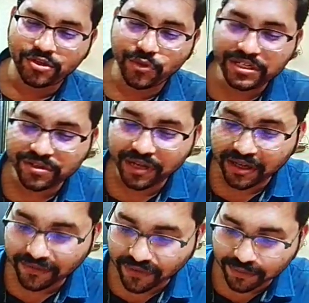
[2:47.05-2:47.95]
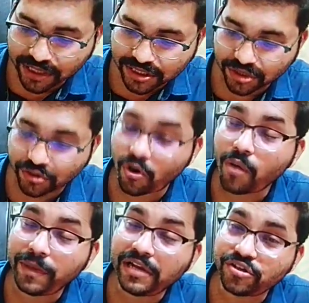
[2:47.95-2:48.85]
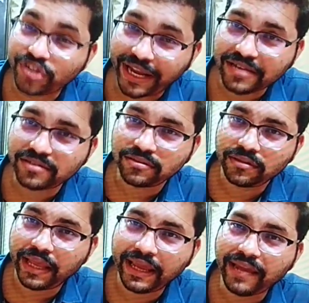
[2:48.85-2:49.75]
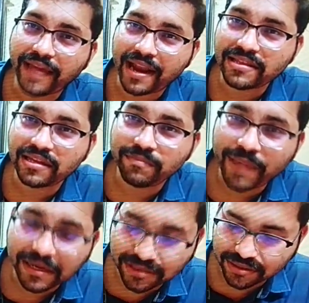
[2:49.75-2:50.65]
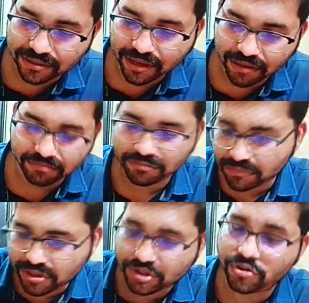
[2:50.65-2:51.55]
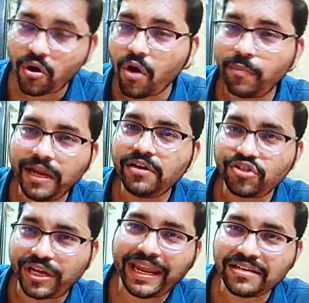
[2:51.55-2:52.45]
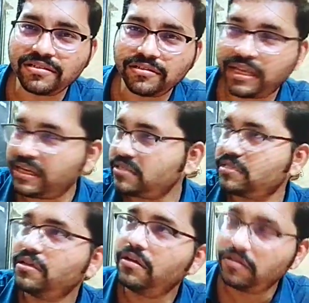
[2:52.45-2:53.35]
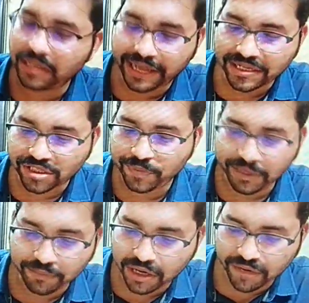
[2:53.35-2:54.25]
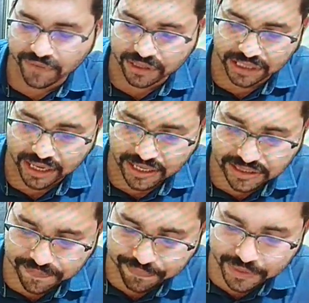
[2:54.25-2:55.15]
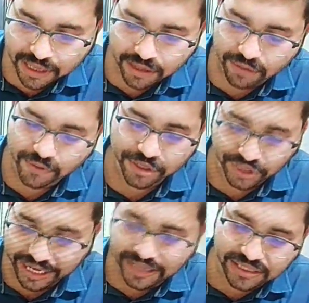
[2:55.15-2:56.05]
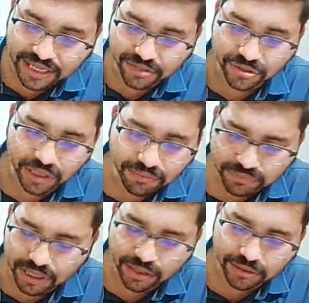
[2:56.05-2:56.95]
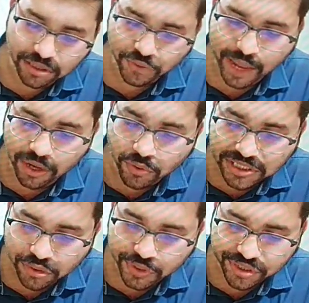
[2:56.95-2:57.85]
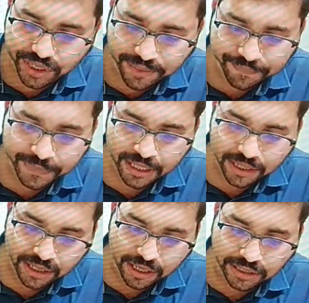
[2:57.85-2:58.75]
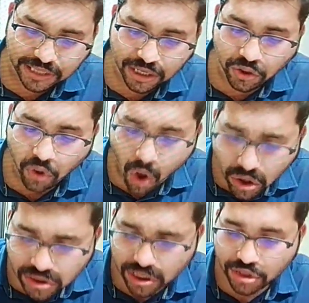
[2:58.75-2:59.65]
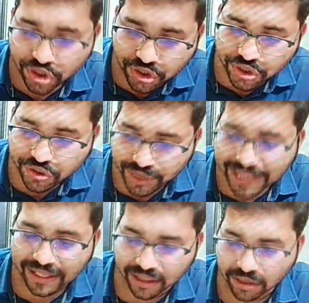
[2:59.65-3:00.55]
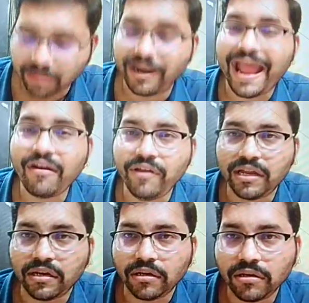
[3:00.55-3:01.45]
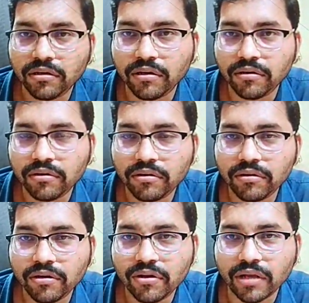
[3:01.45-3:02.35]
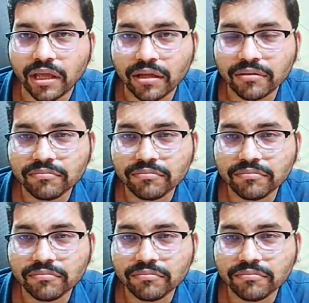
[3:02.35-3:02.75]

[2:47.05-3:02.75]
twittering from the straw-billed shade. Again, another impact. Straw-billed shade, that is the nest being referred here as from the shades actually. The swallows are twittering. The cock's shrill clarion. Okay,